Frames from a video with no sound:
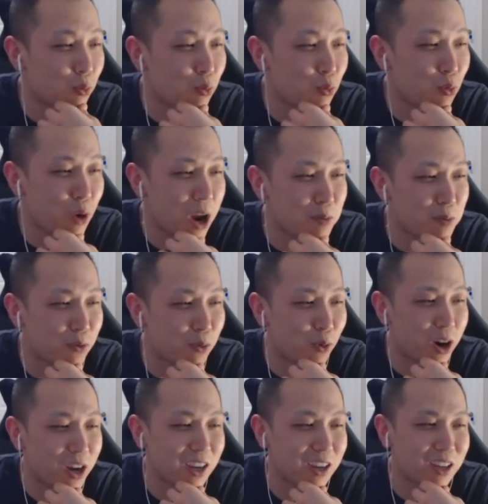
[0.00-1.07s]
right before I
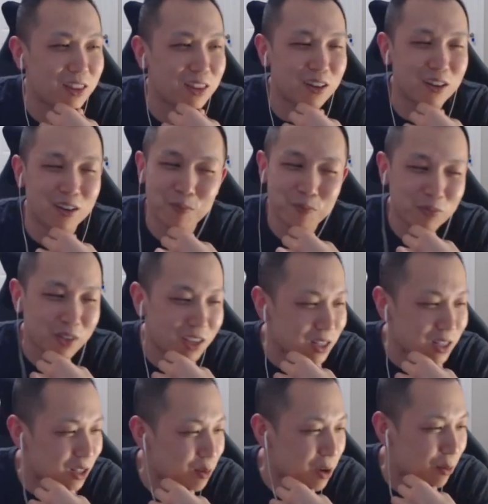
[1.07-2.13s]
can get there, he's
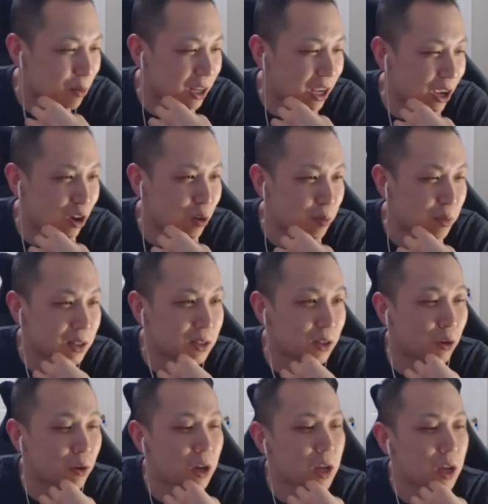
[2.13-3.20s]
gonna be able to KO me.
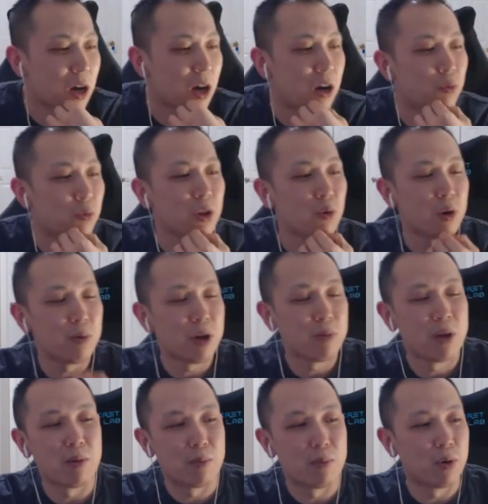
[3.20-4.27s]
So really well played by
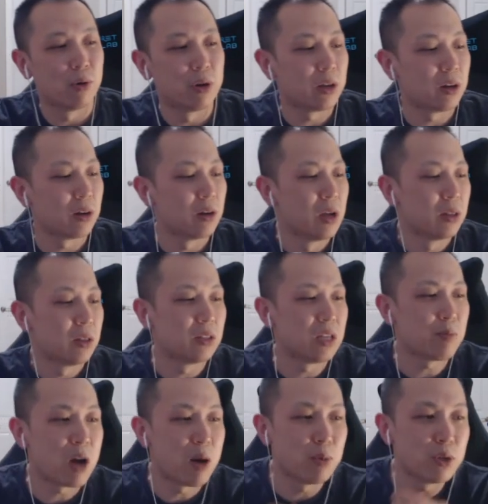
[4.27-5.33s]
my opponent here. The team
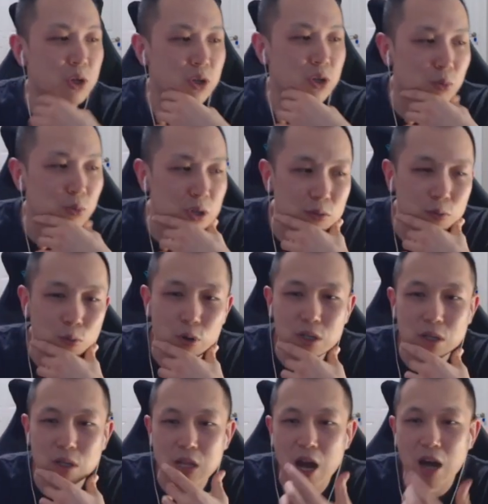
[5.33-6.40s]
composition was of course
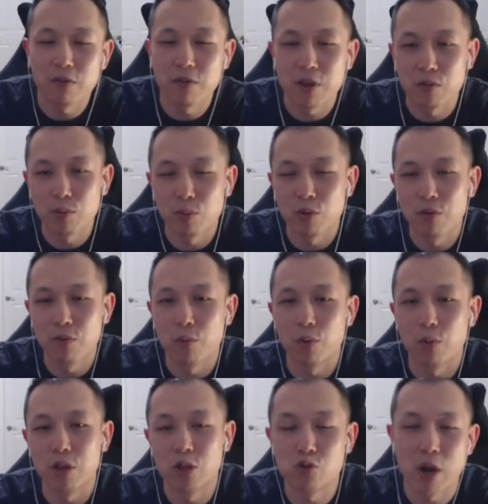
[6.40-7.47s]
not favorable for
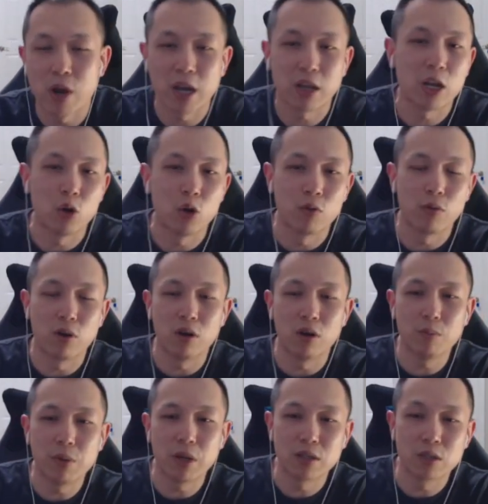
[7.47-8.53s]
the Dragonite overall,
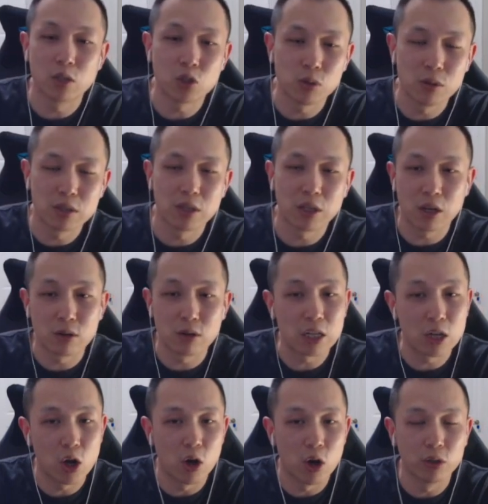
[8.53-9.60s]
because as soon as the
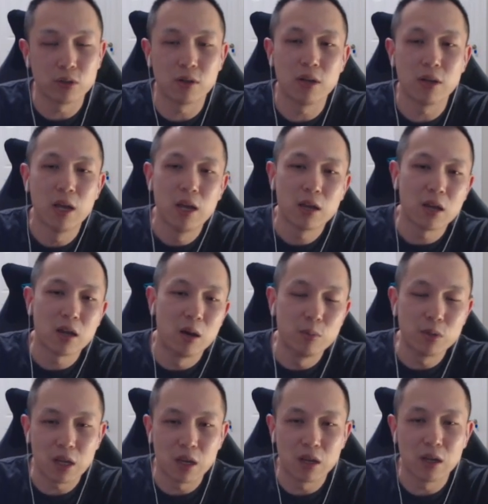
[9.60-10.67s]
Giratina Altered comes
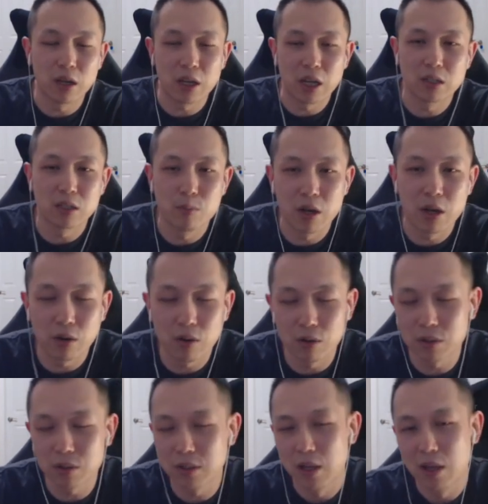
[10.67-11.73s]
in against the Metagross,